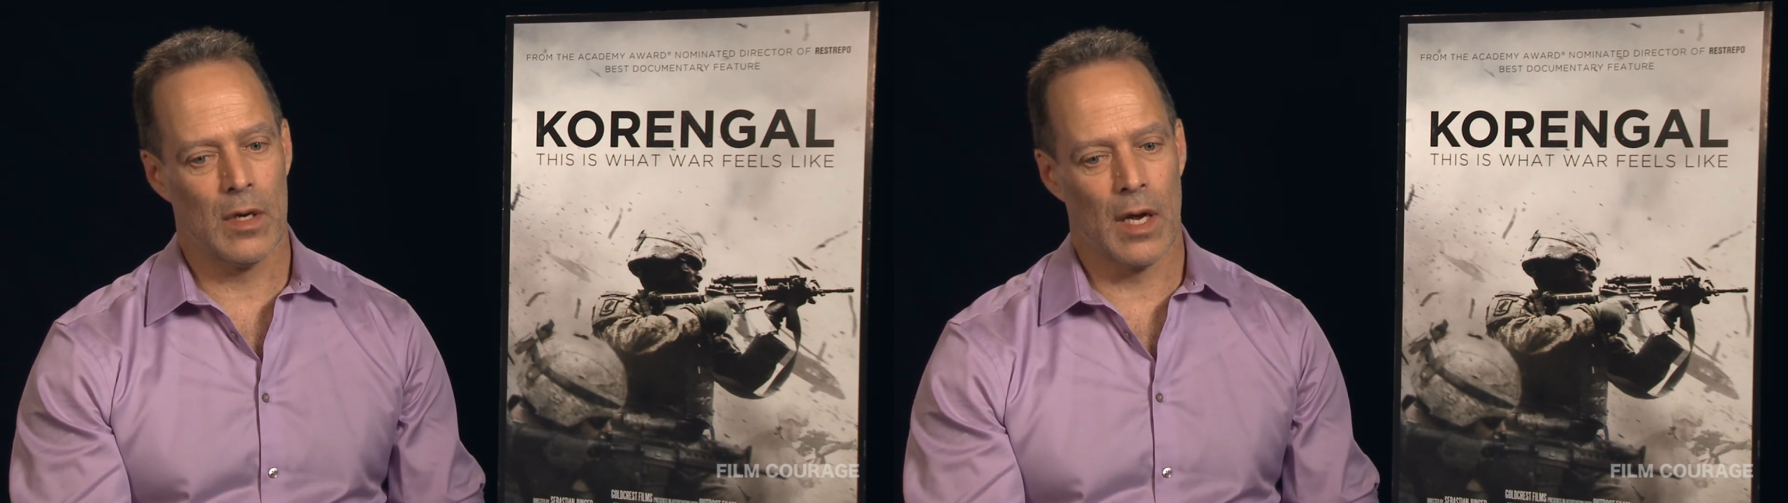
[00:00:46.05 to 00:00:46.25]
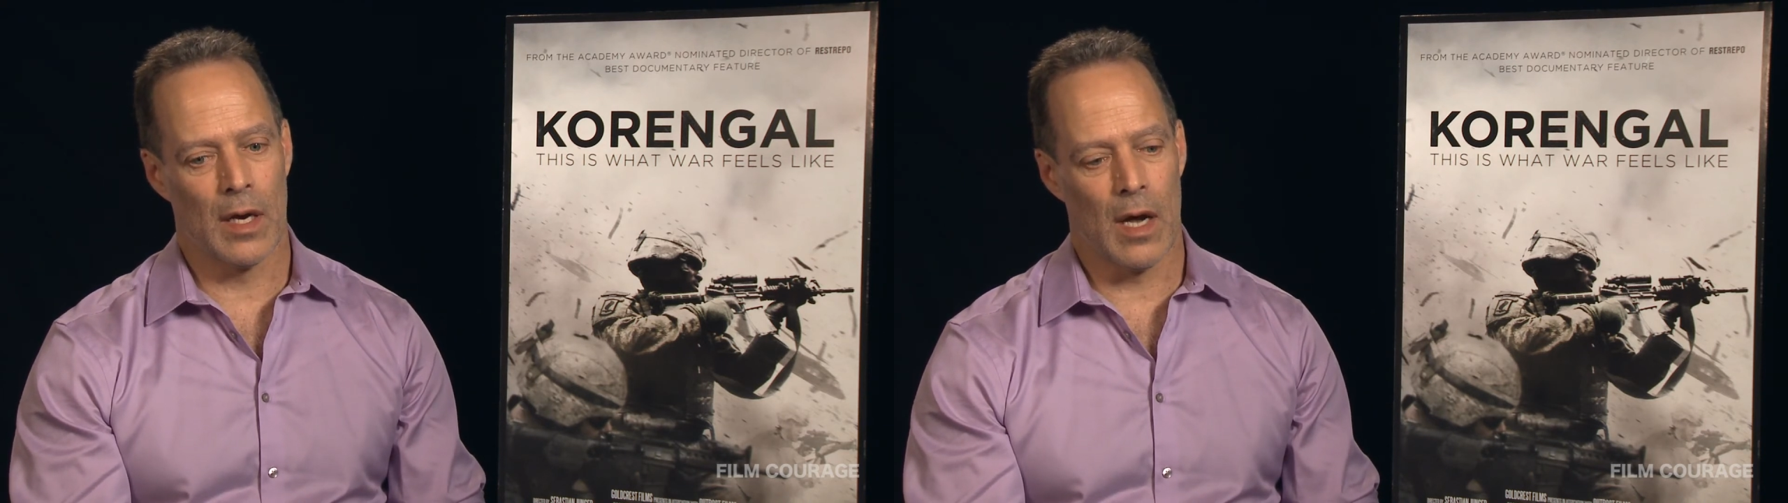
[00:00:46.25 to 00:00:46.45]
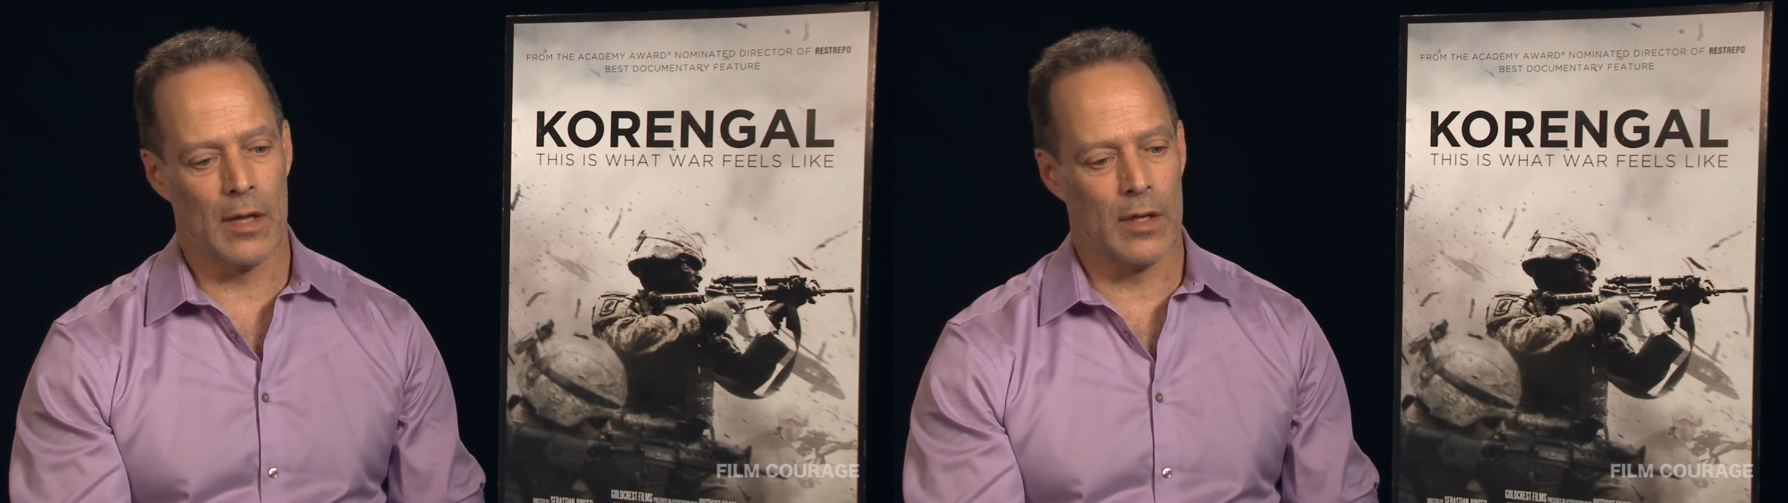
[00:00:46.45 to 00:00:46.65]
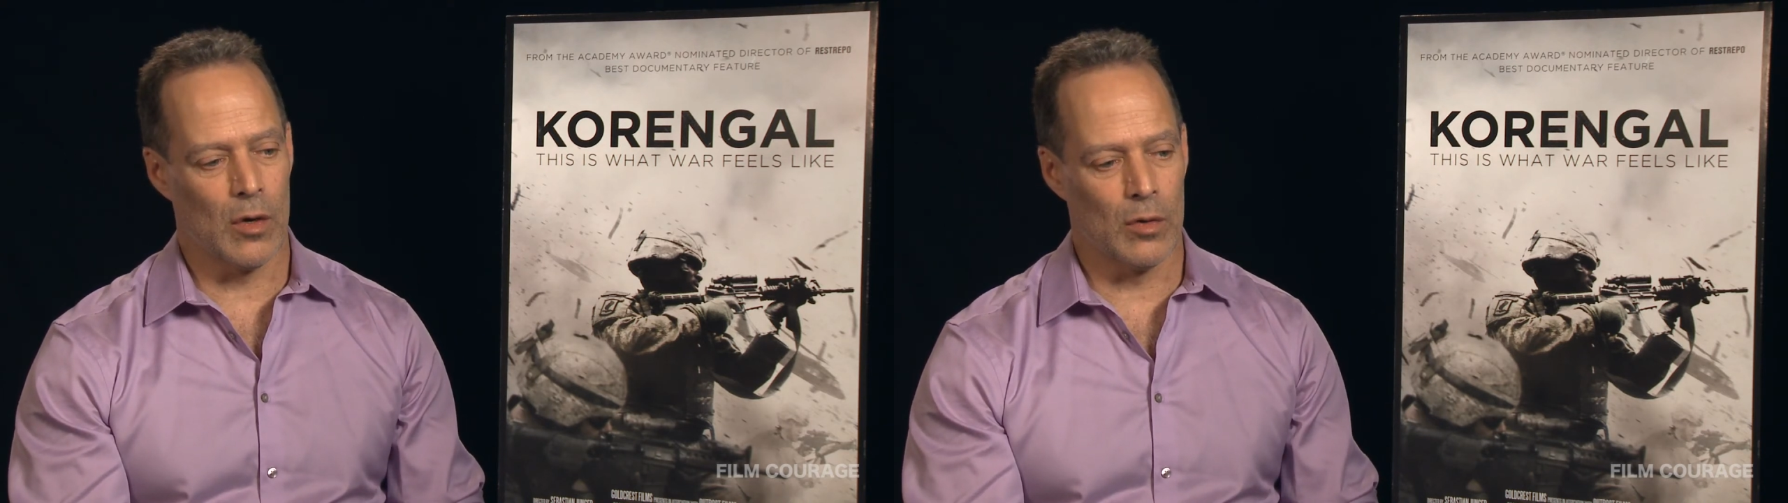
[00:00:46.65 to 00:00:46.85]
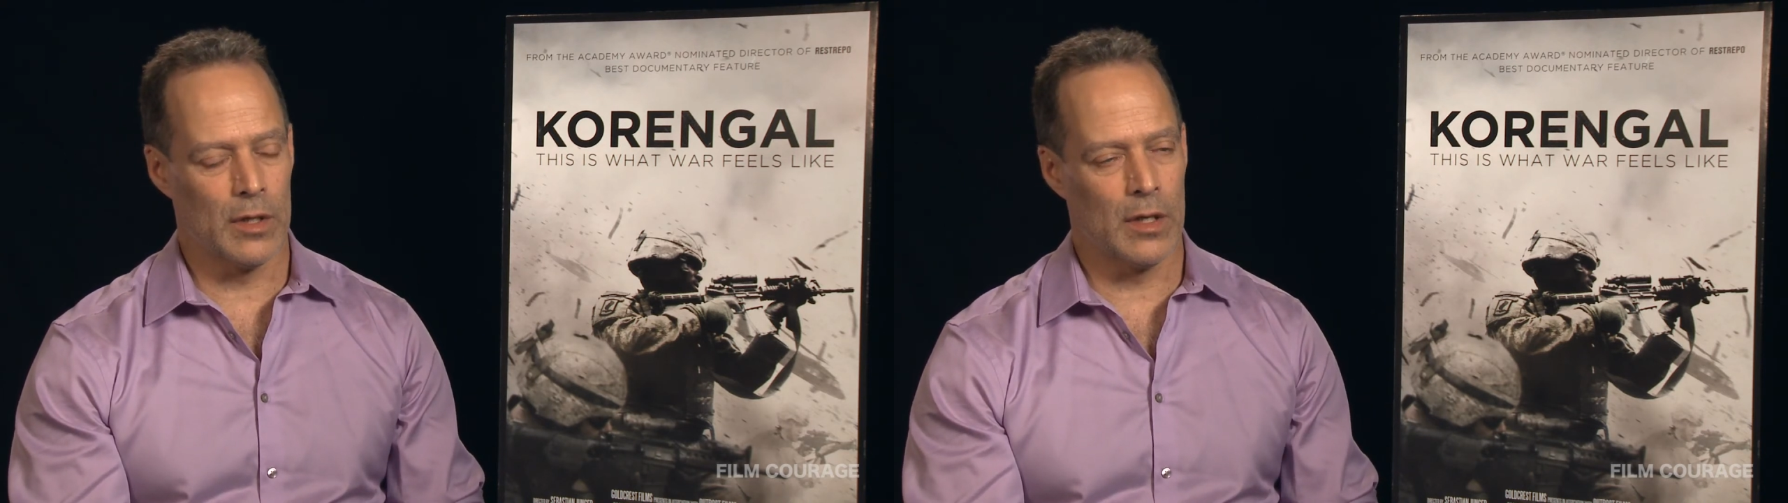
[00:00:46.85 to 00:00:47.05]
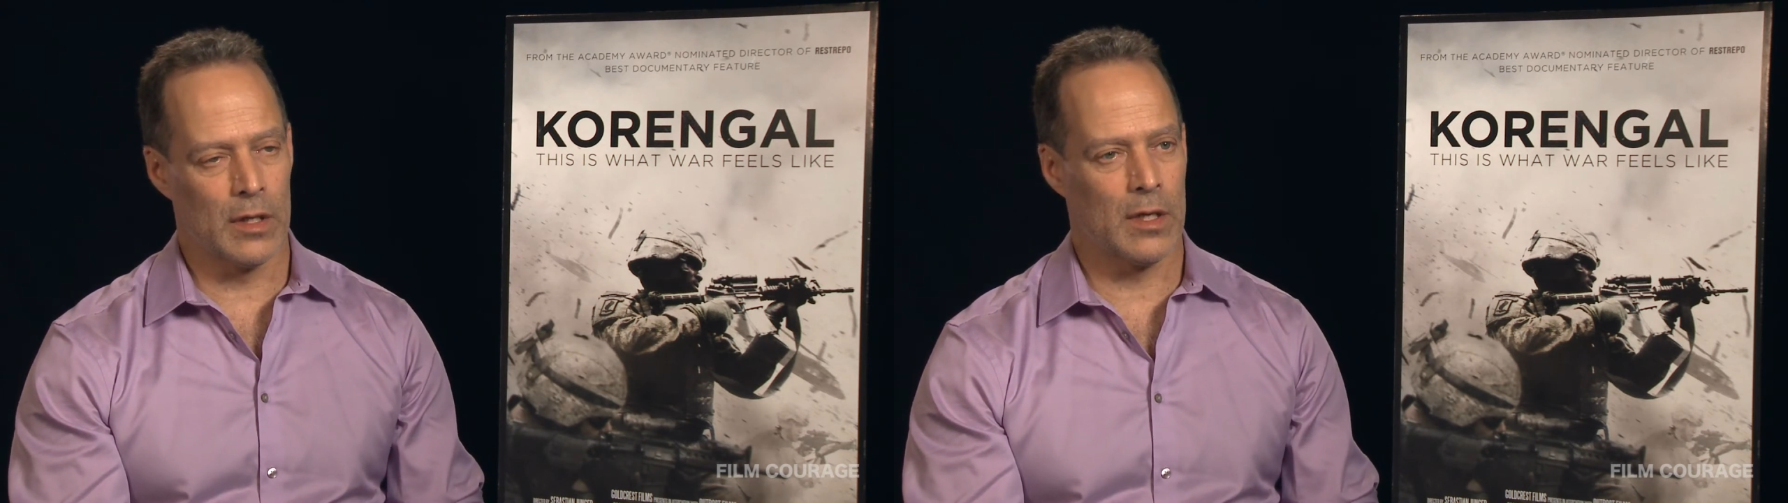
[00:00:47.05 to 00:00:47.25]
And the only thing